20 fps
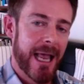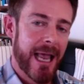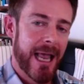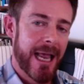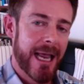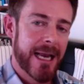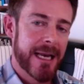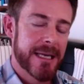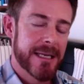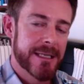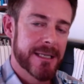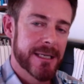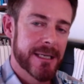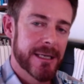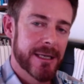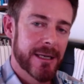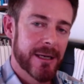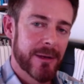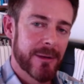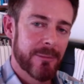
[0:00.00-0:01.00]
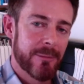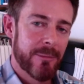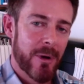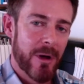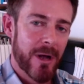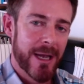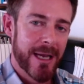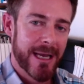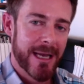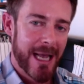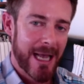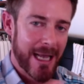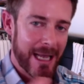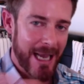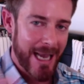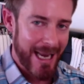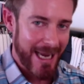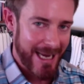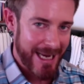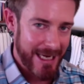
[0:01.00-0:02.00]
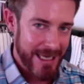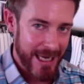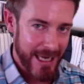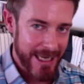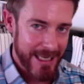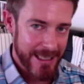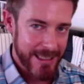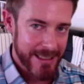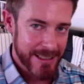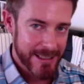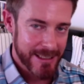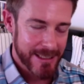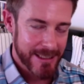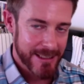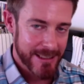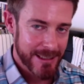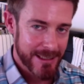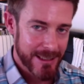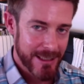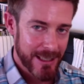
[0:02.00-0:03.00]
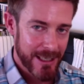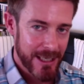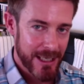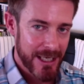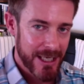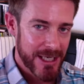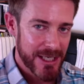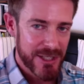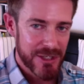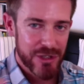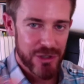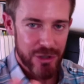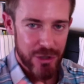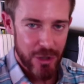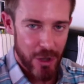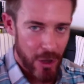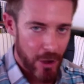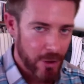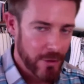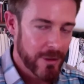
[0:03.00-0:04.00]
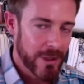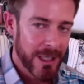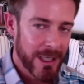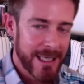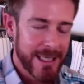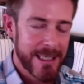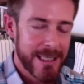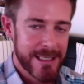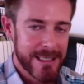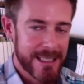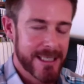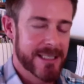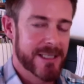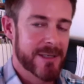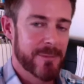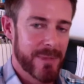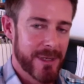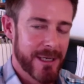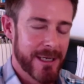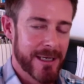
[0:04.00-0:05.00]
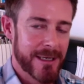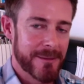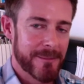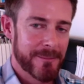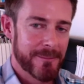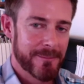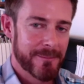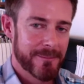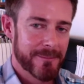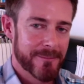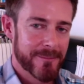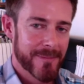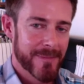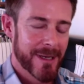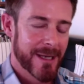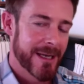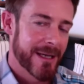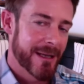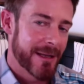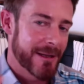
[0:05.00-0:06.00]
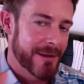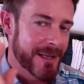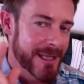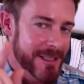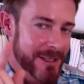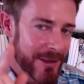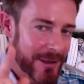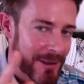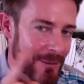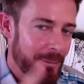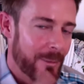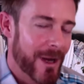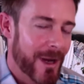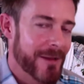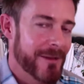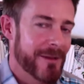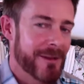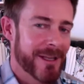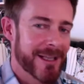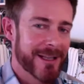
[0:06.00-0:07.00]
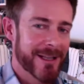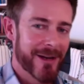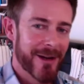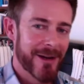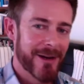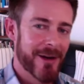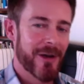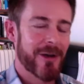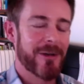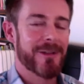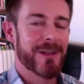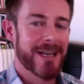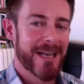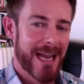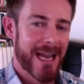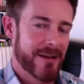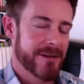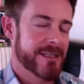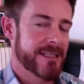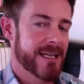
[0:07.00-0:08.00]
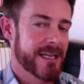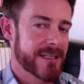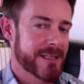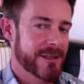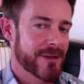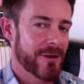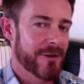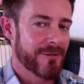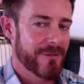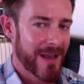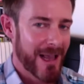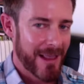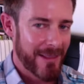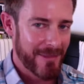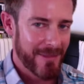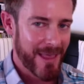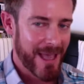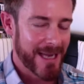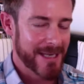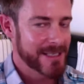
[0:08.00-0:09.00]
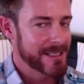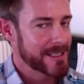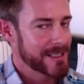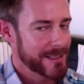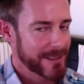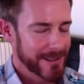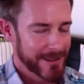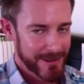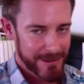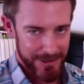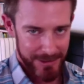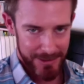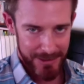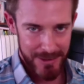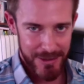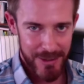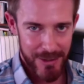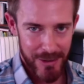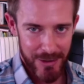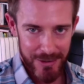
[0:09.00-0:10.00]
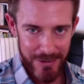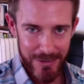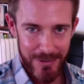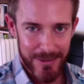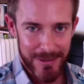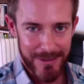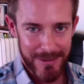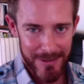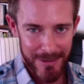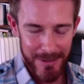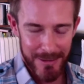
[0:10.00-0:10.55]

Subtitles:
And my headaches totally disappeared. There's only one thing that I know that now sets it off, and that's certain